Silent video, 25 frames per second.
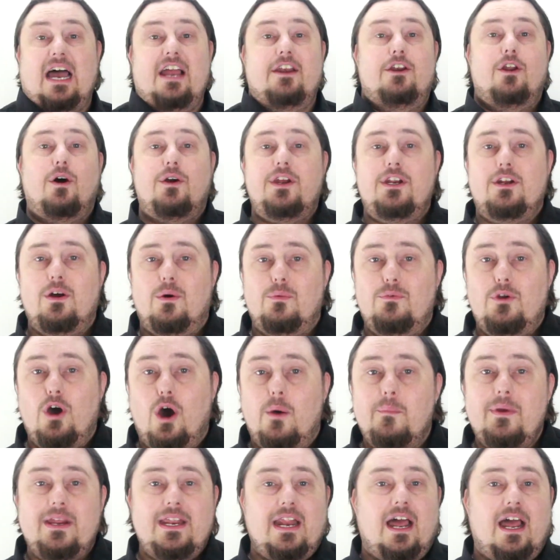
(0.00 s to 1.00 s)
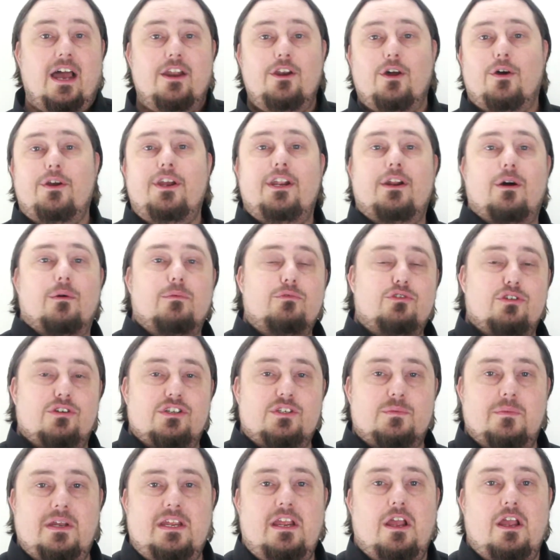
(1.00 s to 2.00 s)
know you don't know me, I know you don't trust
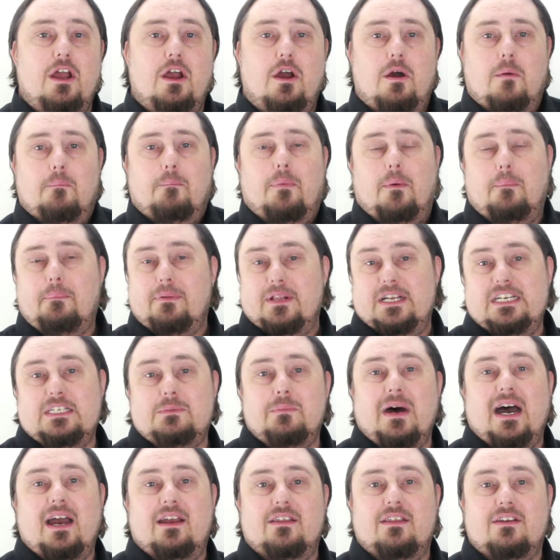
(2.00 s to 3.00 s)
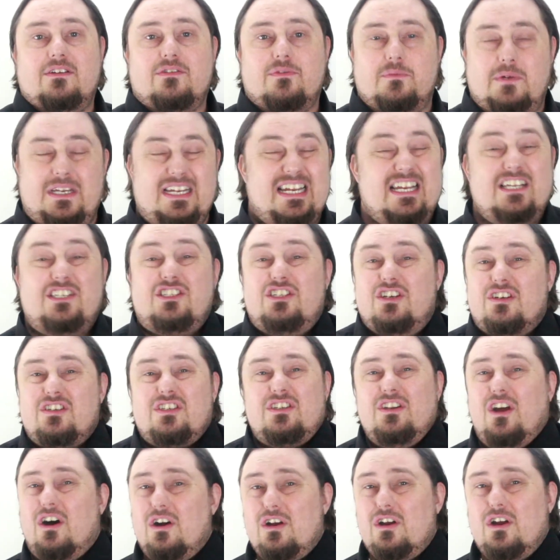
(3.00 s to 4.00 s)
me, but please buy this from me. It's just
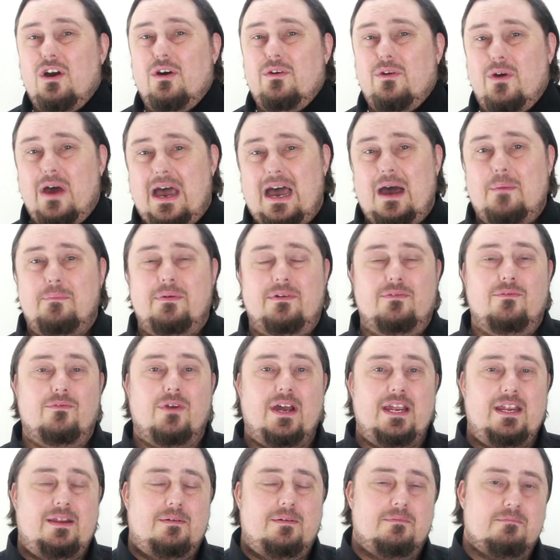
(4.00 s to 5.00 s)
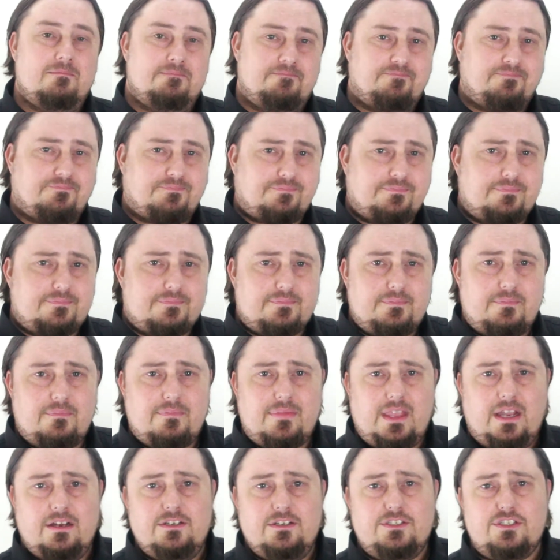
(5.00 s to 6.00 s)
not going to happen, right?
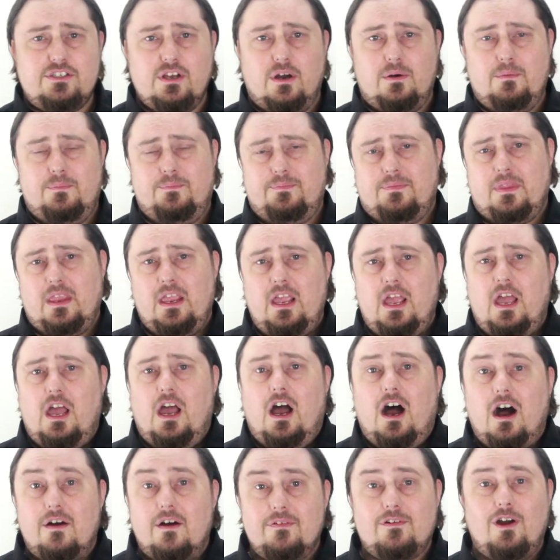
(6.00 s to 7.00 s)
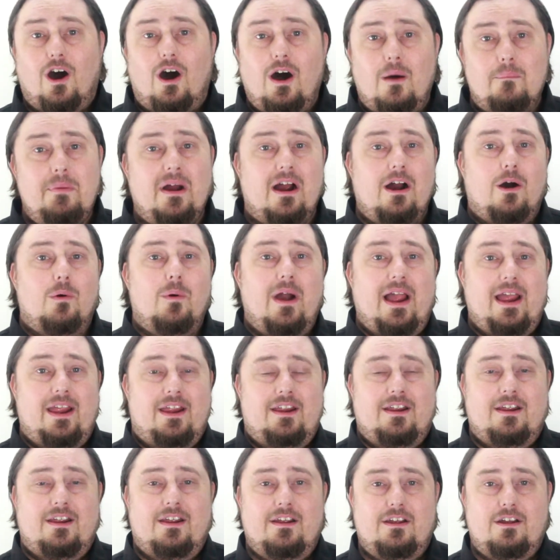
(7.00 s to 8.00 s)
So I've got a better way
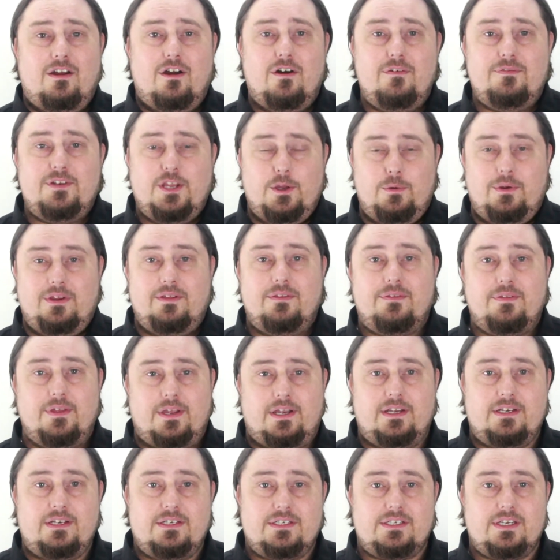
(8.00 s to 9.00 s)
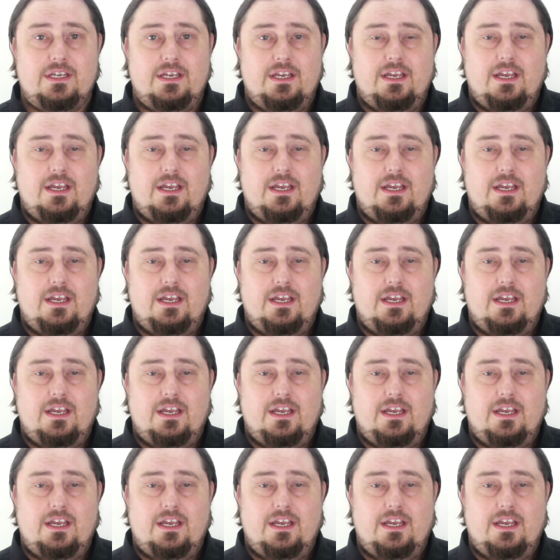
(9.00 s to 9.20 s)
of doing things.